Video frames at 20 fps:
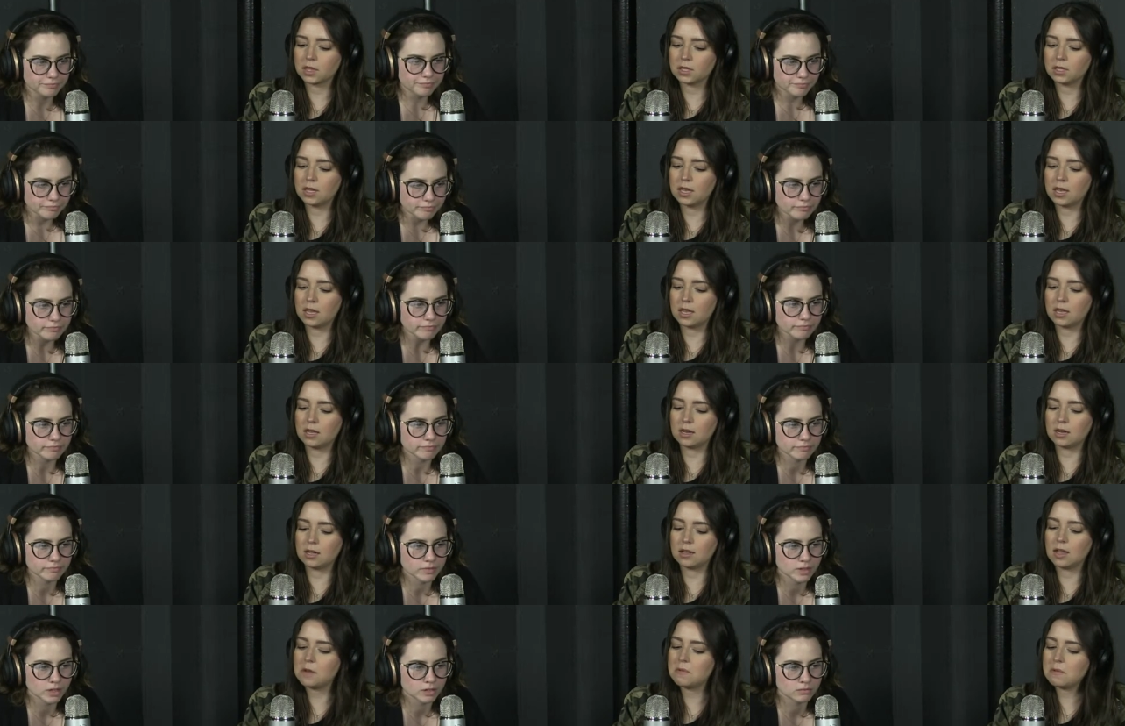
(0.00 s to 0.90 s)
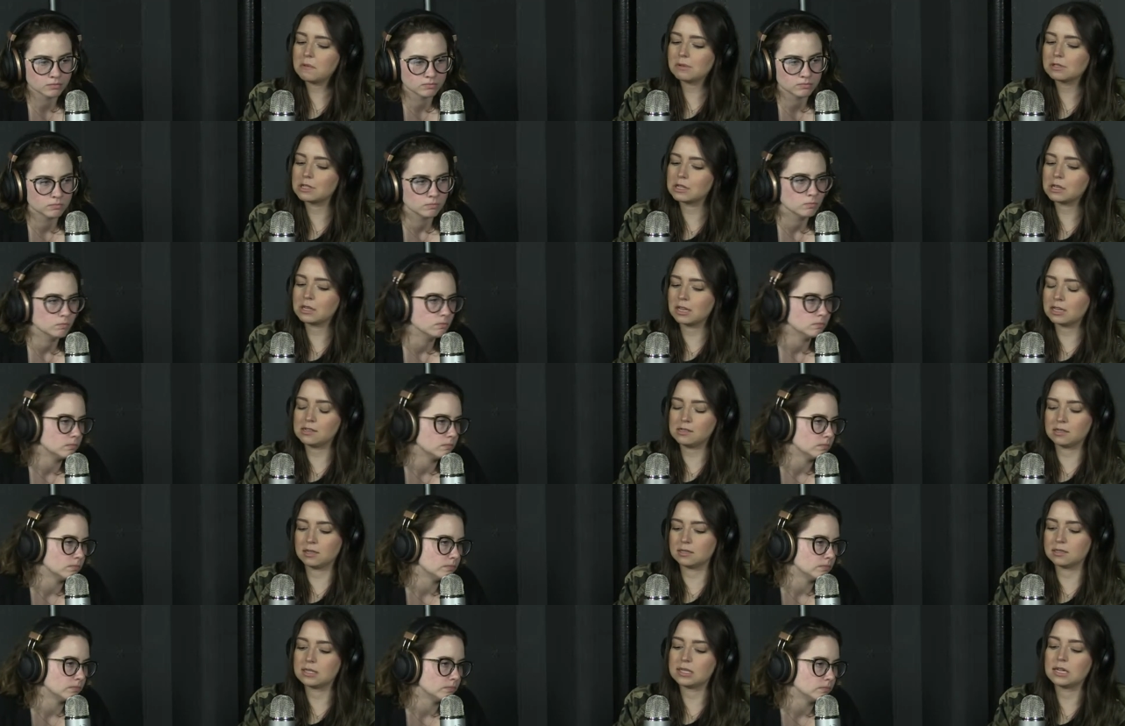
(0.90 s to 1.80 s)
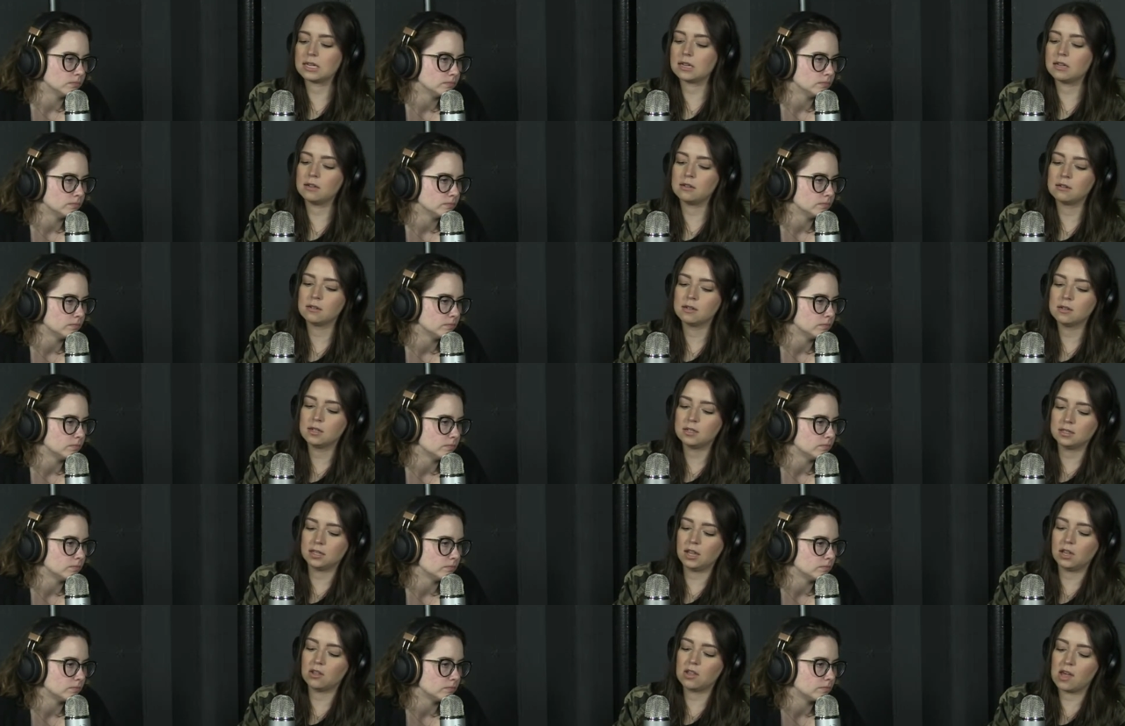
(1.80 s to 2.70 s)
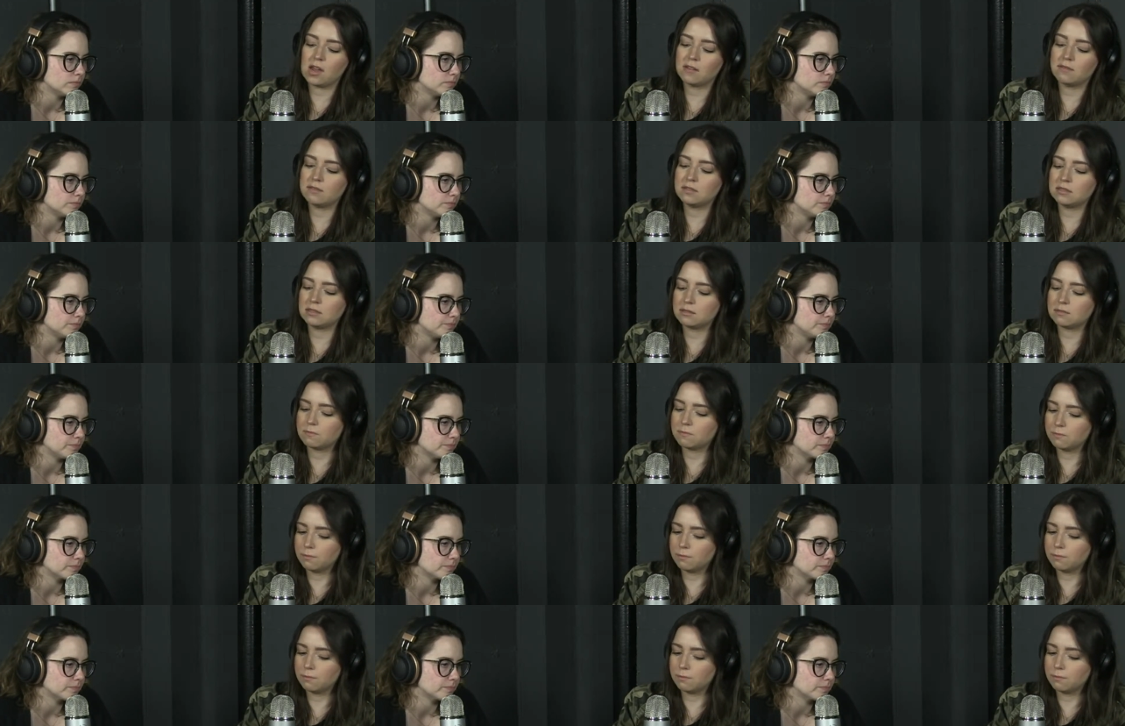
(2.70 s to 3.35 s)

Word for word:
Speaker 1: And a lot of people didn't like Sun City. Like a lot of his